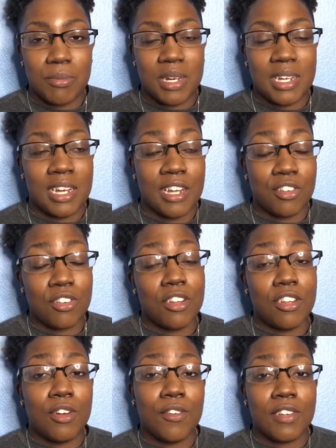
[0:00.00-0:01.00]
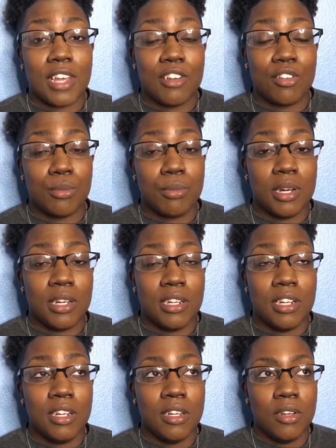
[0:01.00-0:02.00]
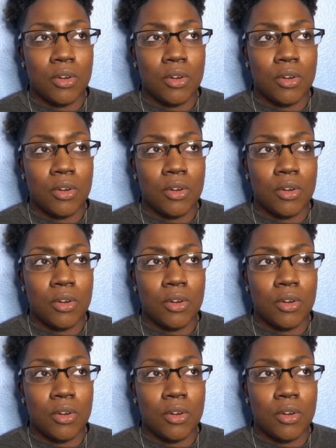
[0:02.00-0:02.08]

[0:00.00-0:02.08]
button and turn on the notification button